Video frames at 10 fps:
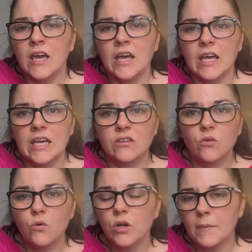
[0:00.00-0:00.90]
It's
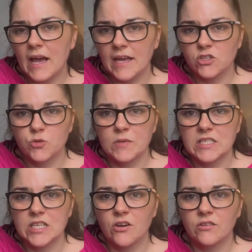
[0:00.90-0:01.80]
all about
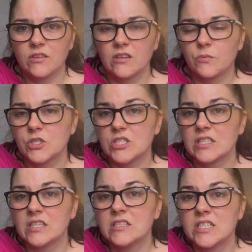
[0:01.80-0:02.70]
endometriosis, which is a
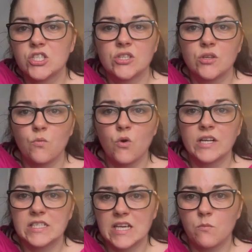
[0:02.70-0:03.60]
condition that 1
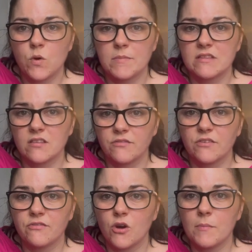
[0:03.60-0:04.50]
in 10 women suffer
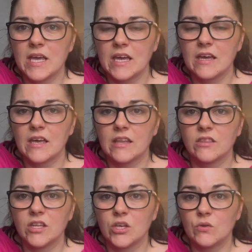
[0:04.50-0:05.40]
from here in
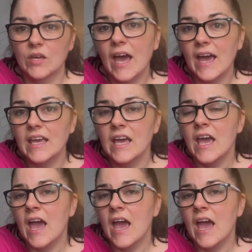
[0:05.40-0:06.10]
the UK,